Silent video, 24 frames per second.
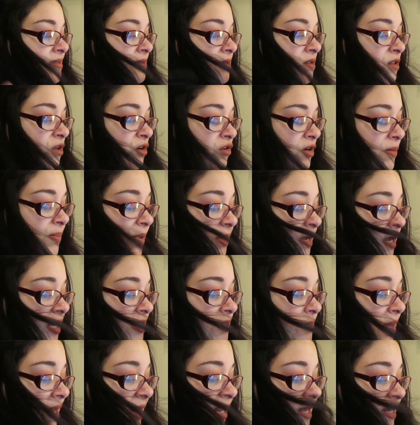the Cryptic
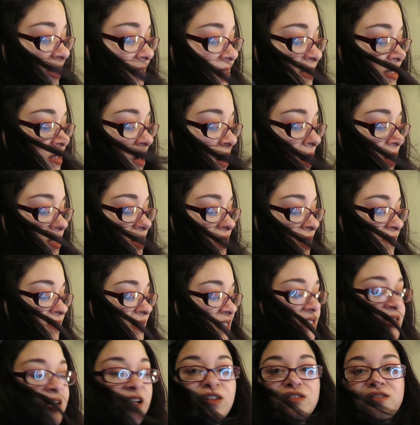Cosmetics are
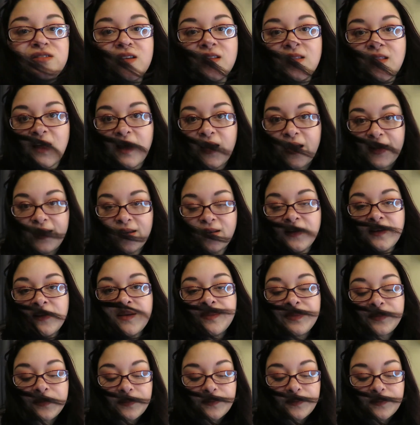$17 online.